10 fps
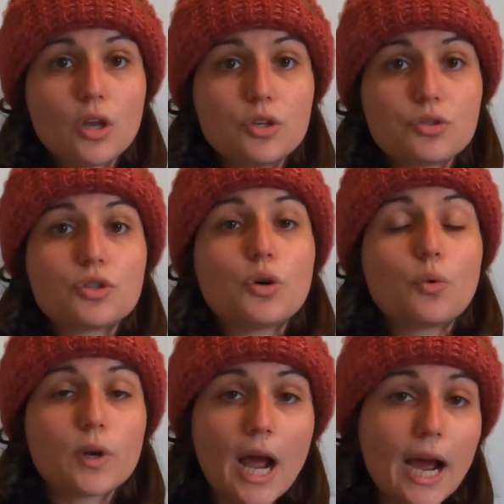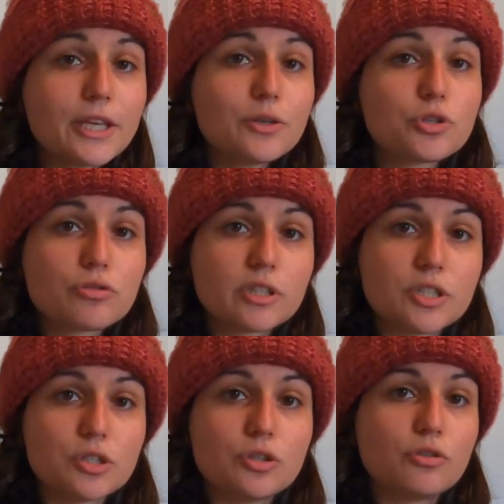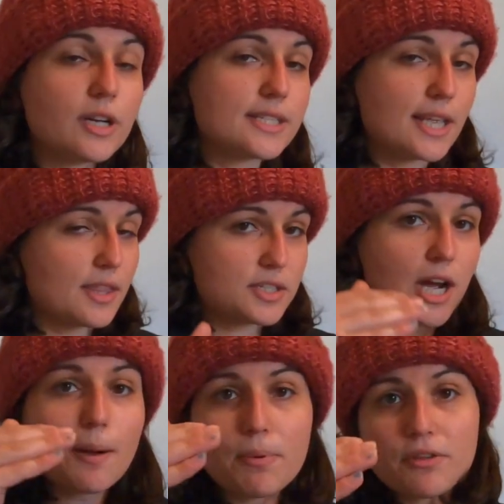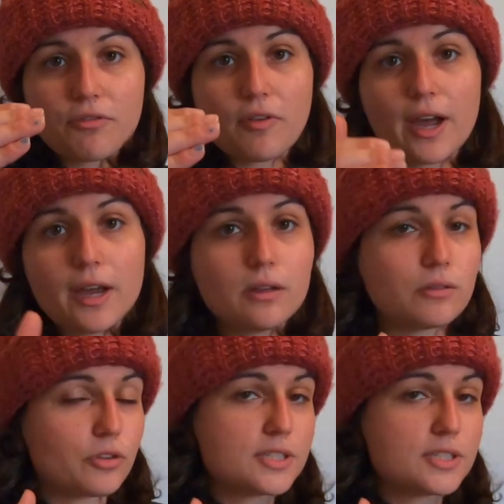So what I usually do is at the top of the file or